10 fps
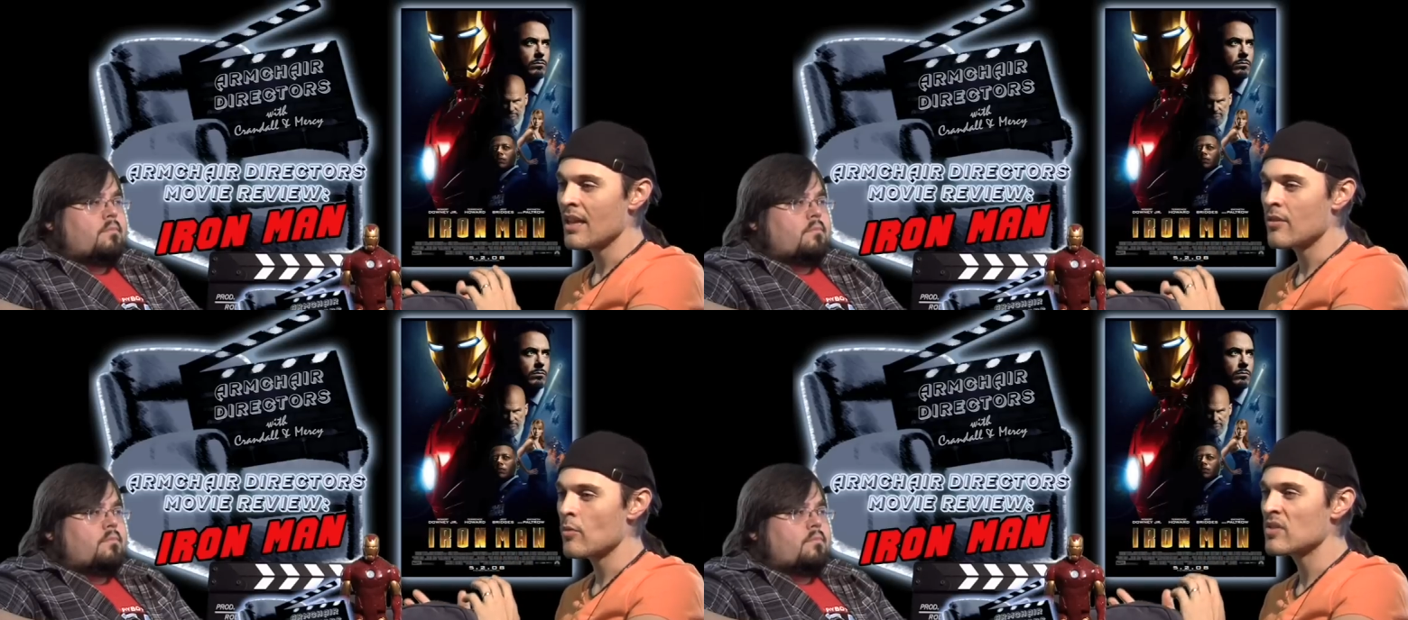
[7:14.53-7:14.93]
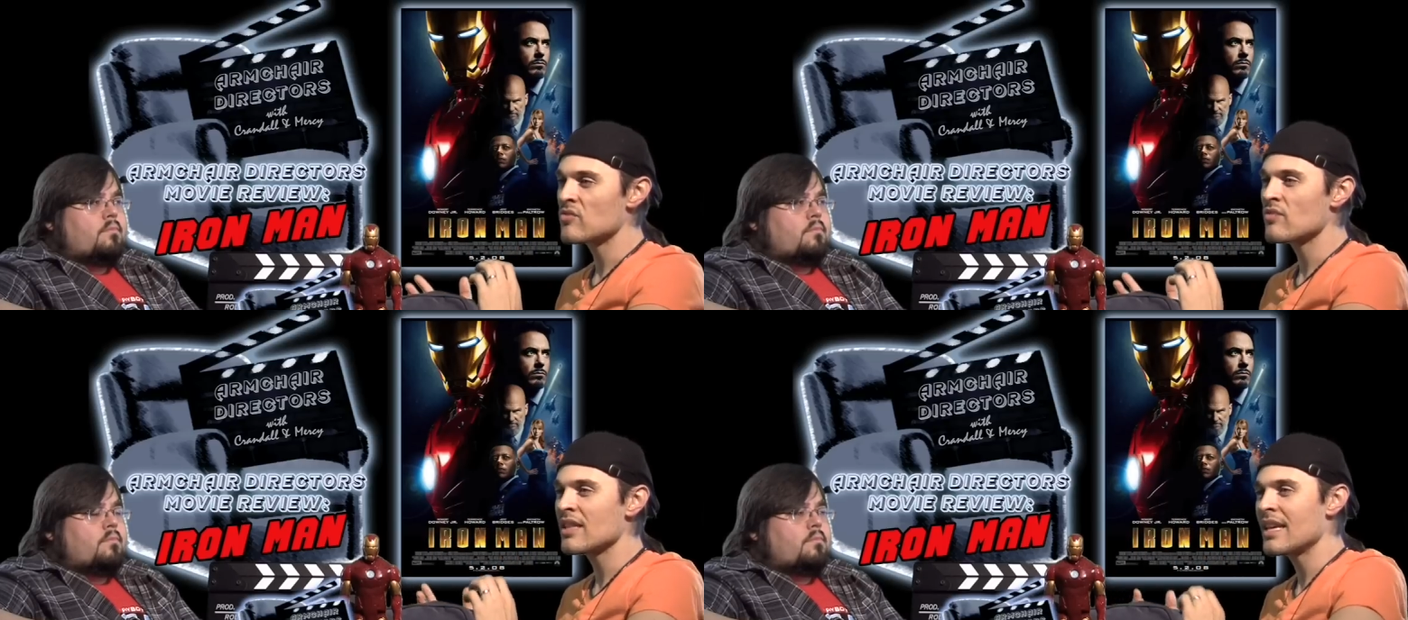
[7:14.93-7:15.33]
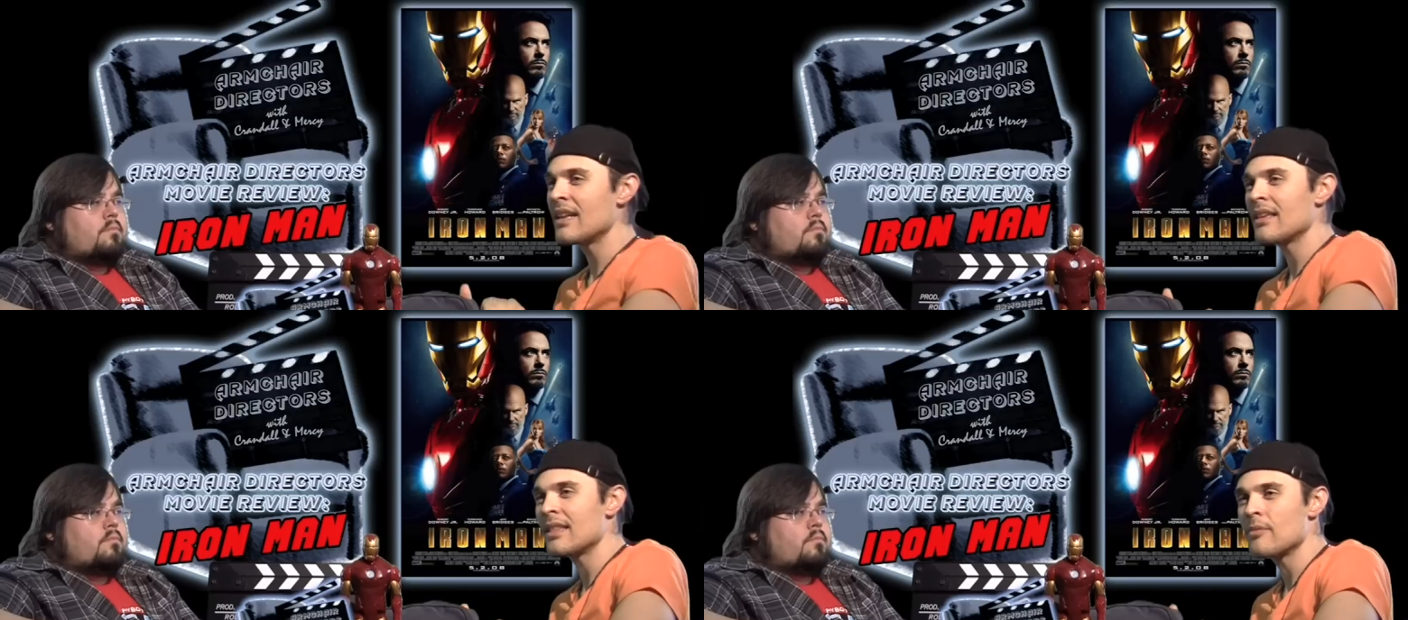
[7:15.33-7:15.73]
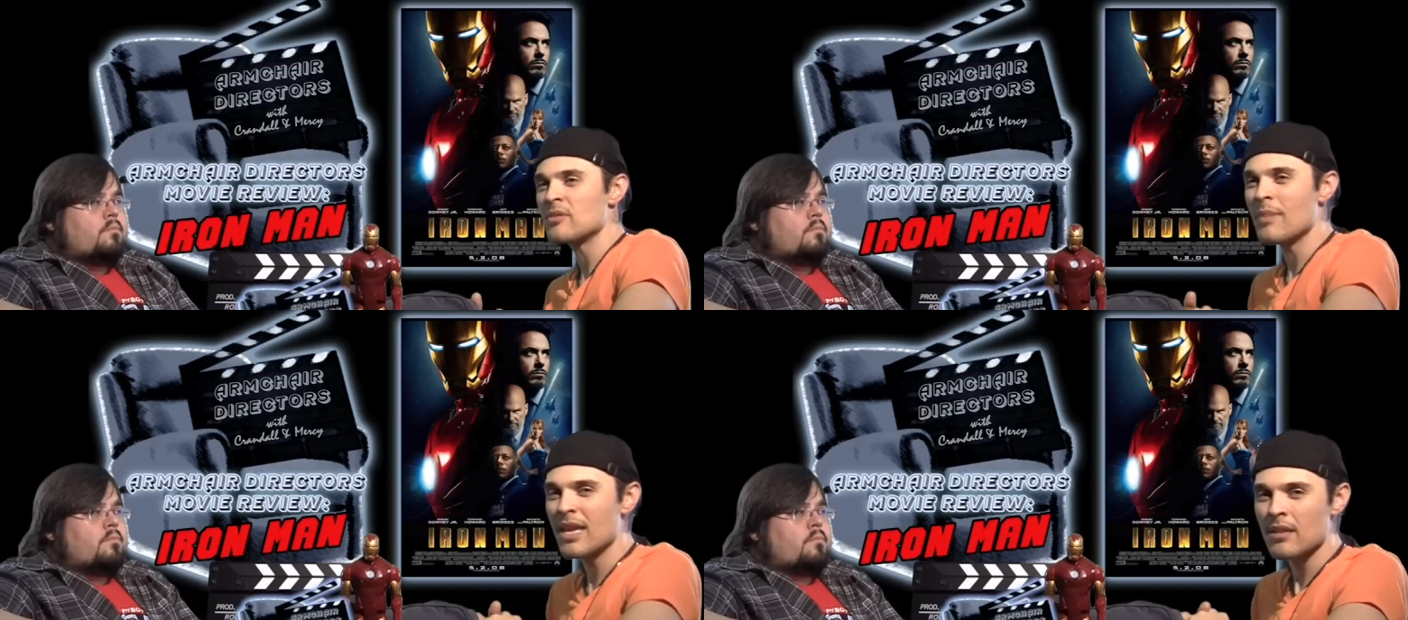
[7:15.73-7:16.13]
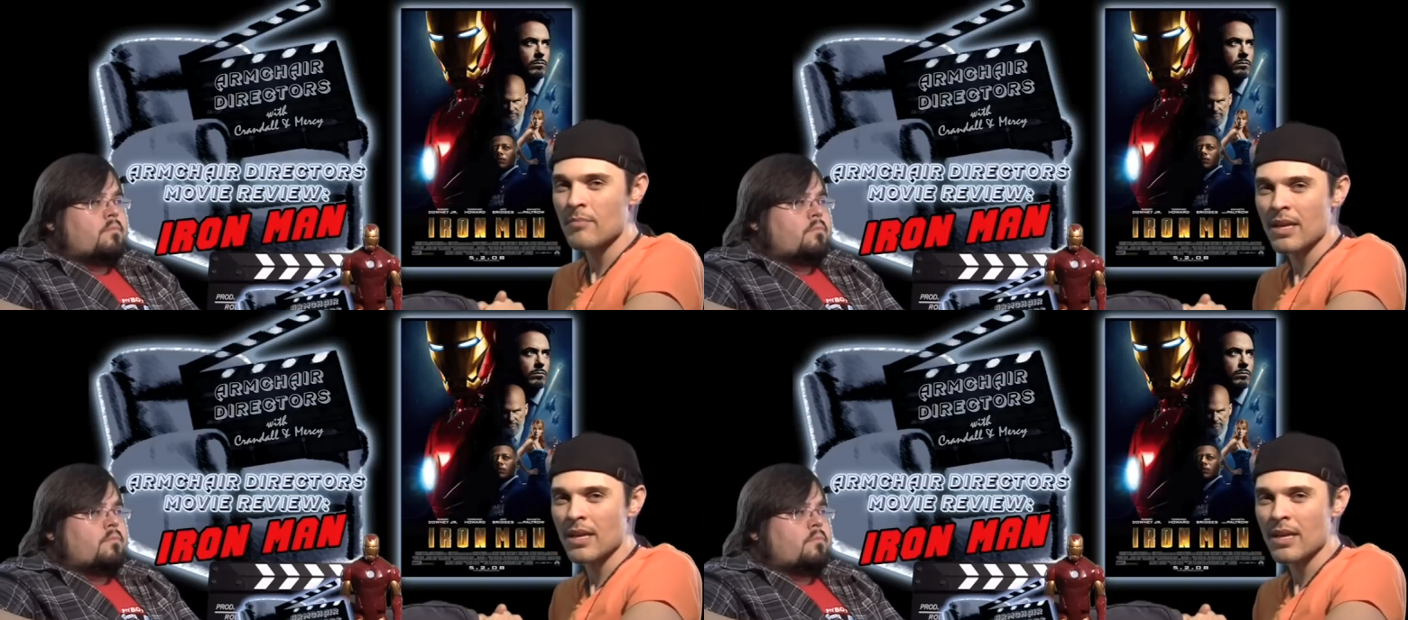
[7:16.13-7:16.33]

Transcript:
Speaker 1: and there wasn't really anything that was making